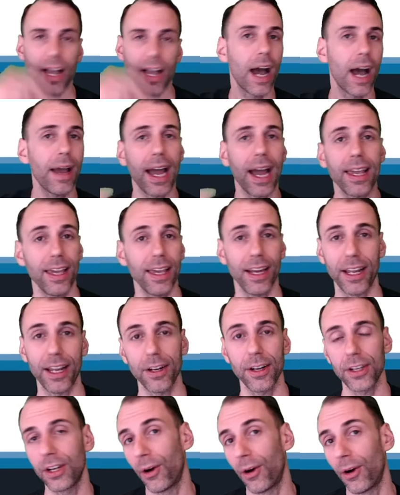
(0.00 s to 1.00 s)
I, I get it,
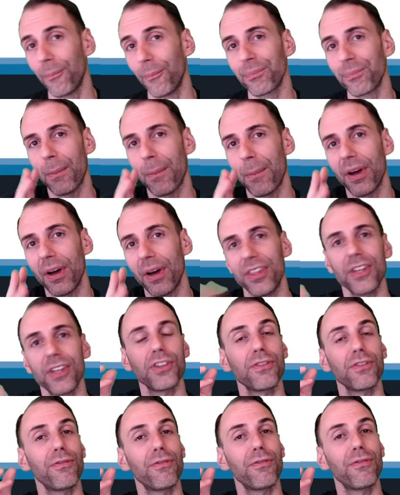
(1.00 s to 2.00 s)
you know, but this is
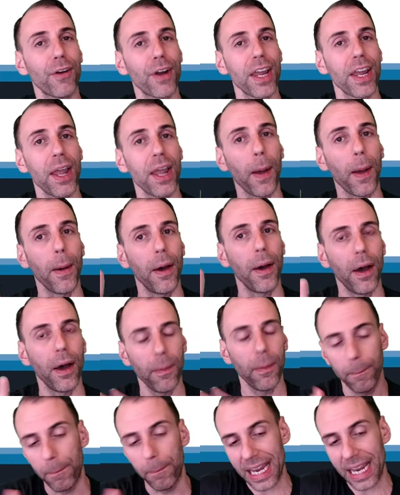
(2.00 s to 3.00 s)
very
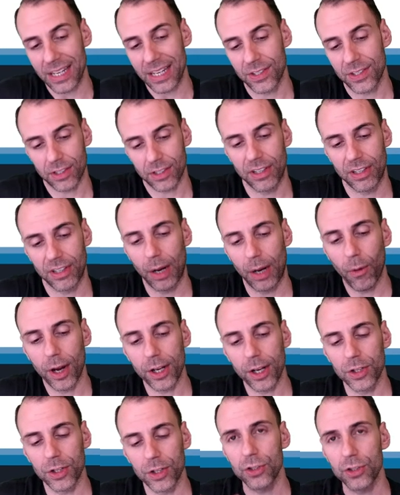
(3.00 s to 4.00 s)
basics. And I want
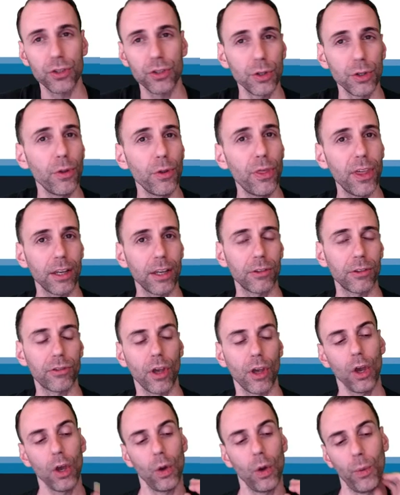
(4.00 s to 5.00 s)
to just do things
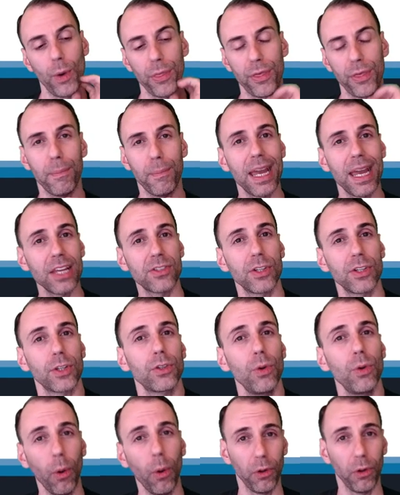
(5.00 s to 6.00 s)
with the basic
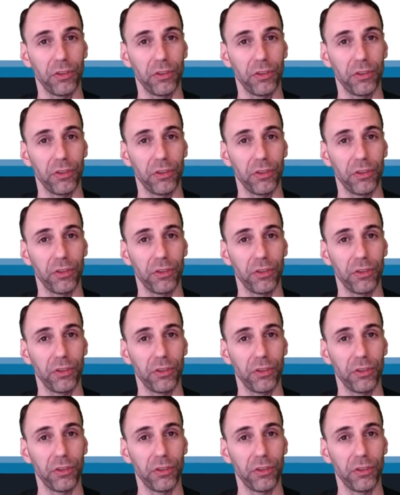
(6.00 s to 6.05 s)
tools